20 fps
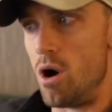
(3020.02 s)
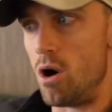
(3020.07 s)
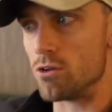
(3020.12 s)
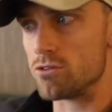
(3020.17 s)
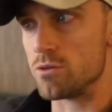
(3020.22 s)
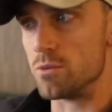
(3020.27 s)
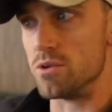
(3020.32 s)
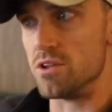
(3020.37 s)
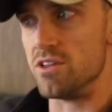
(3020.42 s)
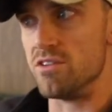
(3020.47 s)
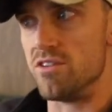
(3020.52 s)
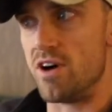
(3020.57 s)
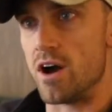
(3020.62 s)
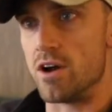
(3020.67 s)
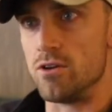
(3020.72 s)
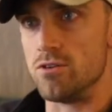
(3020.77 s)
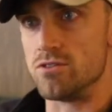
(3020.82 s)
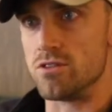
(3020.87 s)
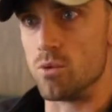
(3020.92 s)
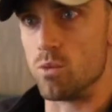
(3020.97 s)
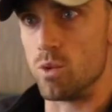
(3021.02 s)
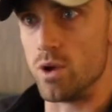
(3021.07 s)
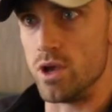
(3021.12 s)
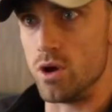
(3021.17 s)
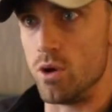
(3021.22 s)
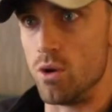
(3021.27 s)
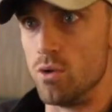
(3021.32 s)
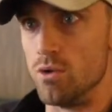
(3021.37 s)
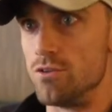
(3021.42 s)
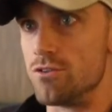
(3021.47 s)
ultimately the values that
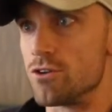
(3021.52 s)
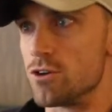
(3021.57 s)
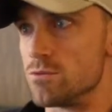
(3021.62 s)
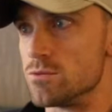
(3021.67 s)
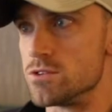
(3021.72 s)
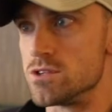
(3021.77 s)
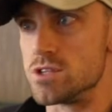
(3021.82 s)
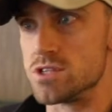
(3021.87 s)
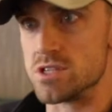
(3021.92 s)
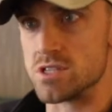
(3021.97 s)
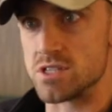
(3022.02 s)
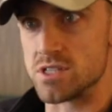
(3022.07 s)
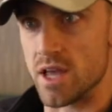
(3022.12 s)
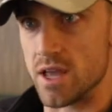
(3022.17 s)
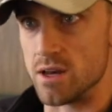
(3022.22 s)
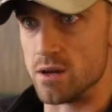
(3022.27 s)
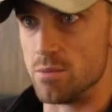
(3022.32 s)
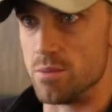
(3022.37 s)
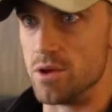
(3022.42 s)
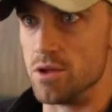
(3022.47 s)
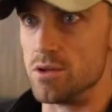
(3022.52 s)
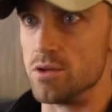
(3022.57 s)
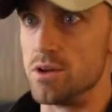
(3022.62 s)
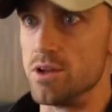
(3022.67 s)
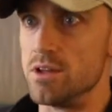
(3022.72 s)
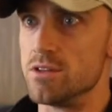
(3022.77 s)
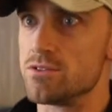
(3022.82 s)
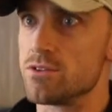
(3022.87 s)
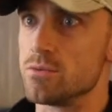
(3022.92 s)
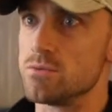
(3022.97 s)
we hold in terms of
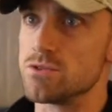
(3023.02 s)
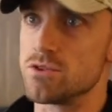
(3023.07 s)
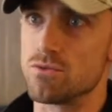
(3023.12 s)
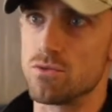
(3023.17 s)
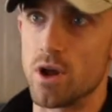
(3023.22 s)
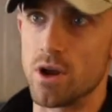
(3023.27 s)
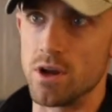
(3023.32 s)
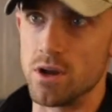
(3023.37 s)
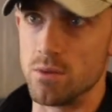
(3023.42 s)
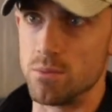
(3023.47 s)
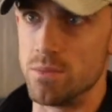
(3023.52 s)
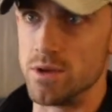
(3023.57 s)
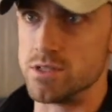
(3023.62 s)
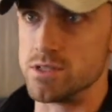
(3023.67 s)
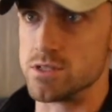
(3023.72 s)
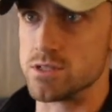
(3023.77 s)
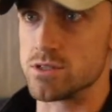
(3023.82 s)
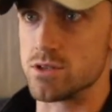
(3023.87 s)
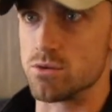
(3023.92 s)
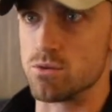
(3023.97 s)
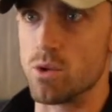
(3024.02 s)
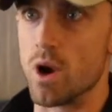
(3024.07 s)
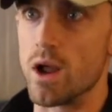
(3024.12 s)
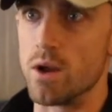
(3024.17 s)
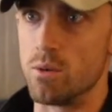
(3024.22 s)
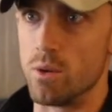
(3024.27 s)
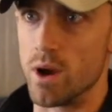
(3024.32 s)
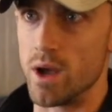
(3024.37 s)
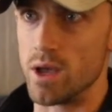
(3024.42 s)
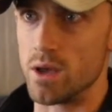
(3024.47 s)
sustainability, in terms of running a business the
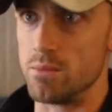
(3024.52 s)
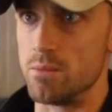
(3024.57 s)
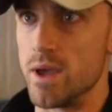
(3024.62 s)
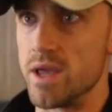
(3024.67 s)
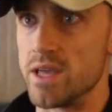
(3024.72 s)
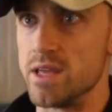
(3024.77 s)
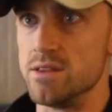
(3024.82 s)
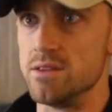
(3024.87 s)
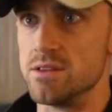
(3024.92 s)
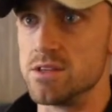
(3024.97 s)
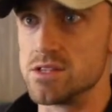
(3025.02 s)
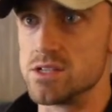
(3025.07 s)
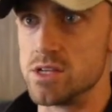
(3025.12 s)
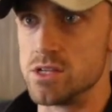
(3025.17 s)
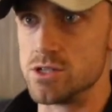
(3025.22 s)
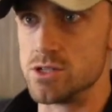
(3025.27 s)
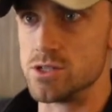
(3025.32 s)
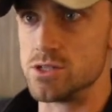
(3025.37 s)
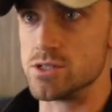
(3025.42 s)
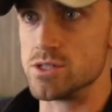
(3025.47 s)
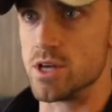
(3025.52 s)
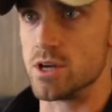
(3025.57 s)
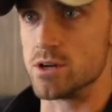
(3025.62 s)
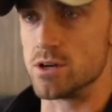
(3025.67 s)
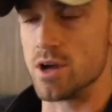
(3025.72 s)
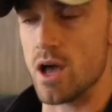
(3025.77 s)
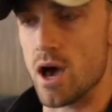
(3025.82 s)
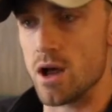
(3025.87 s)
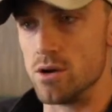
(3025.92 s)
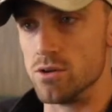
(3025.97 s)
right way and making decisions that
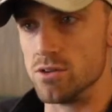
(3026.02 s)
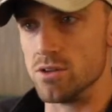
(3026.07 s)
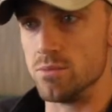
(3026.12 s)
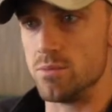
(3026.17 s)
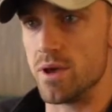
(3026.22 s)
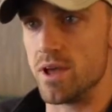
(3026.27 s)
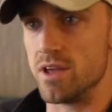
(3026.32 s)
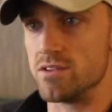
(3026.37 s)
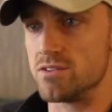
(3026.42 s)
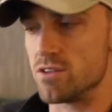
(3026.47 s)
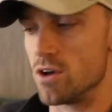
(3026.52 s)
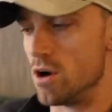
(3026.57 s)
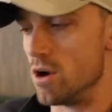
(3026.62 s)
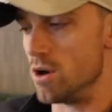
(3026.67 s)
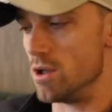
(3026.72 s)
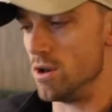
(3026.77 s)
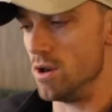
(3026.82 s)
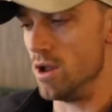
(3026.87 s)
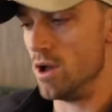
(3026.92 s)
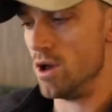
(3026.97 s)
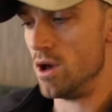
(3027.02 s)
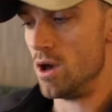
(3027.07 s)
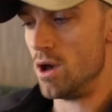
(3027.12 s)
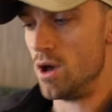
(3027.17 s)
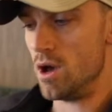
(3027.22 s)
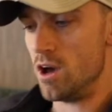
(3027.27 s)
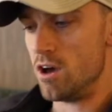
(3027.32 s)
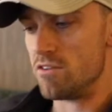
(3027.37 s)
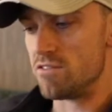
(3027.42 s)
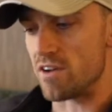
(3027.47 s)
are not only based on
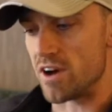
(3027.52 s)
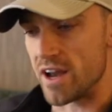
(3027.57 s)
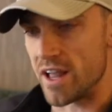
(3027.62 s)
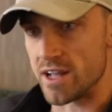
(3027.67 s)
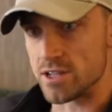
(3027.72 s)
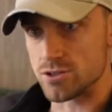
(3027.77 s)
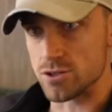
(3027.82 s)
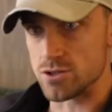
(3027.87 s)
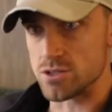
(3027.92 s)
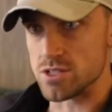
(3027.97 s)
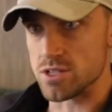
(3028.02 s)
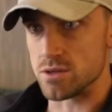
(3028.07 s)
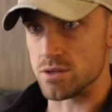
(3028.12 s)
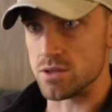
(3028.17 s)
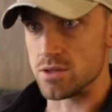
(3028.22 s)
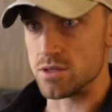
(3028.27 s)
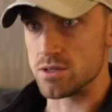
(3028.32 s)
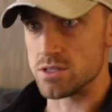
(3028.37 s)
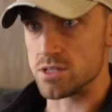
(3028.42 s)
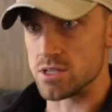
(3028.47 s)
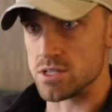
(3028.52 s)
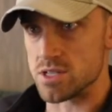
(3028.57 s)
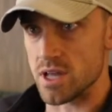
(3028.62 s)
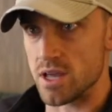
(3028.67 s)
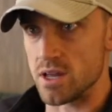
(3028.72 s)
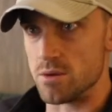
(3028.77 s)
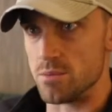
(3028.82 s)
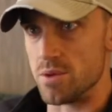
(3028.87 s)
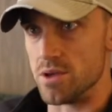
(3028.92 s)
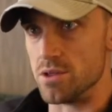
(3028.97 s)
financial
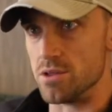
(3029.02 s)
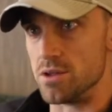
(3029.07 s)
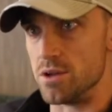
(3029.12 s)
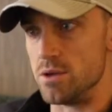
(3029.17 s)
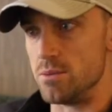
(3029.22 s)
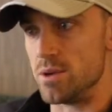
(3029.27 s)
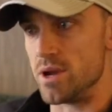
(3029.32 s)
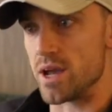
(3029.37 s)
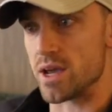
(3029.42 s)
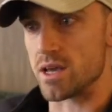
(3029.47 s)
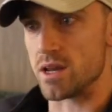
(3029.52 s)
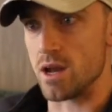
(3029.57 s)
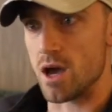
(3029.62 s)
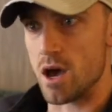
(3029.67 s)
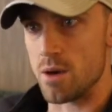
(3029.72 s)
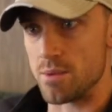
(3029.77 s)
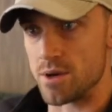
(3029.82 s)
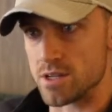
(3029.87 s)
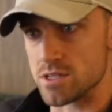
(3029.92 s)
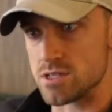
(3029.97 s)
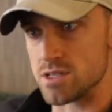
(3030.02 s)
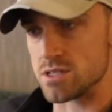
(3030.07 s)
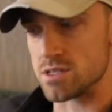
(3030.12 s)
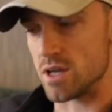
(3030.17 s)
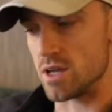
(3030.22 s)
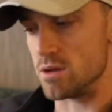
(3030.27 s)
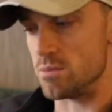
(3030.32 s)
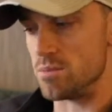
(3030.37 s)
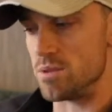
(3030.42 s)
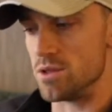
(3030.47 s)
sustainability, but economic
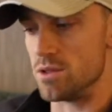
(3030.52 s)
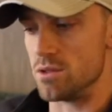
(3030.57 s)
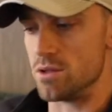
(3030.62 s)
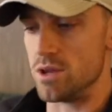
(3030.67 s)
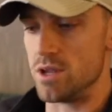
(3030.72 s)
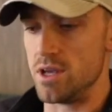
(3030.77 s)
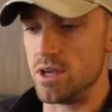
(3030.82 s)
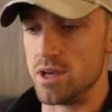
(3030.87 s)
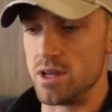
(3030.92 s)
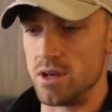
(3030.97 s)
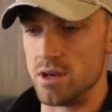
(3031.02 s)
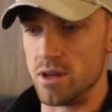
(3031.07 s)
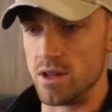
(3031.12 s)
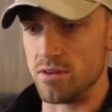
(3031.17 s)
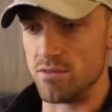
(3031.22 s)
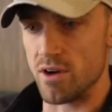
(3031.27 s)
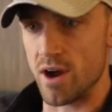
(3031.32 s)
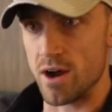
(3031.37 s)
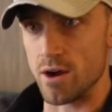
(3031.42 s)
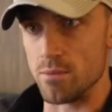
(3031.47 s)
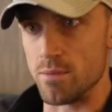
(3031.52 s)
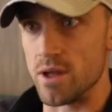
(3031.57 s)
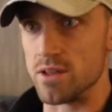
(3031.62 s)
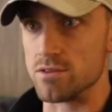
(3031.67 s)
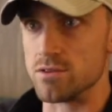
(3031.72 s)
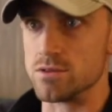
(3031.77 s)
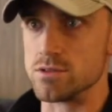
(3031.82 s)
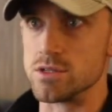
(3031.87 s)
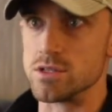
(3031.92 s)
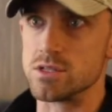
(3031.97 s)
sustainability and
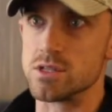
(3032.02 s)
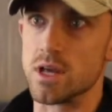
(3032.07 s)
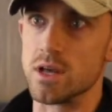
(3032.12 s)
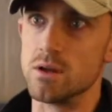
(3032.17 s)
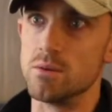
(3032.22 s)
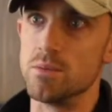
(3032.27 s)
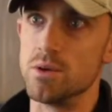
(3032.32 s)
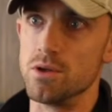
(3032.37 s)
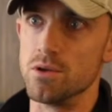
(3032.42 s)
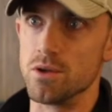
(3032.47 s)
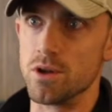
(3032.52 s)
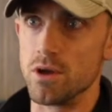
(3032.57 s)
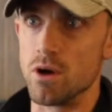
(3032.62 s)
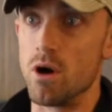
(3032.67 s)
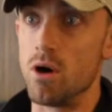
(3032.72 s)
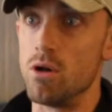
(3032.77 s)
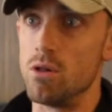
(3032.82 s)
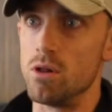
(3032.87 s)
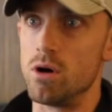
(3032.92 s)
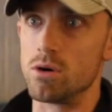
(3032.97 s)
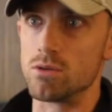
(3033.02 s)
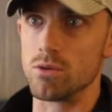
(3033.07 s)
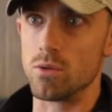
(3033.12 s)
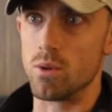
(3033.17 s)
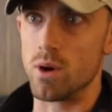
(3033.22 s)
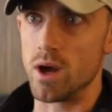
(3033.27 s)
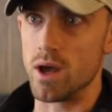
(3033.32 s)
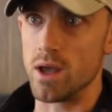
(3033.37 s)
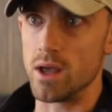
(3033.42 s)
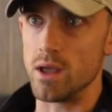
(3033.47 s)
environmental sustainability all along
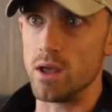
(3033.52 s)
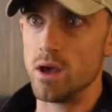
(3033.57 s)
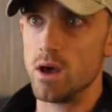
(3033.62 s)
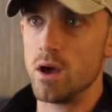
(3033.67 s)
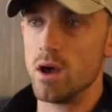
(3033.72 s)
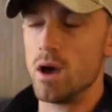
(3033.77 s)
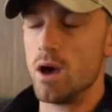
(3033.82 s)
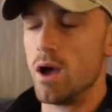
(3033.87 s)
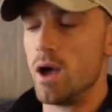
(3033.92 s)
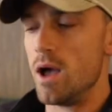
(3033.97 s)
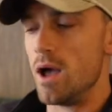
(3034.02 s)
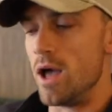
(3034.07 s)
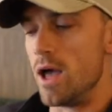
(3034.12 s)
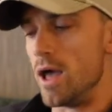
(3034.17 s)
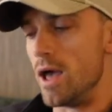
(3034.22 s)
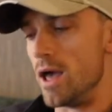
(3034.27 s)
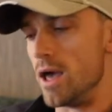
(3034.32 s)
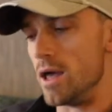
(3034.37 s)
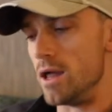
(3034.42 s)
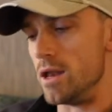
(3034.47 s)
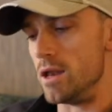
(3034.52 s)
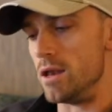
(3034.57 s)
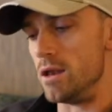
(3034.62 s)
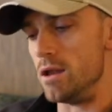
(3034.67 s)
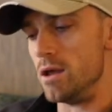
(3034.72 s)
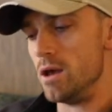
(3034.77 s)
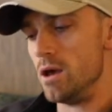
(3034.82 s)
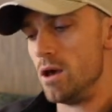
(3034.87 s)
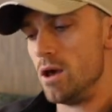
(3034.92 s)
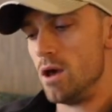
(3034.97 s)
the way.
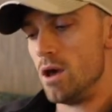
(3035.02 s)
And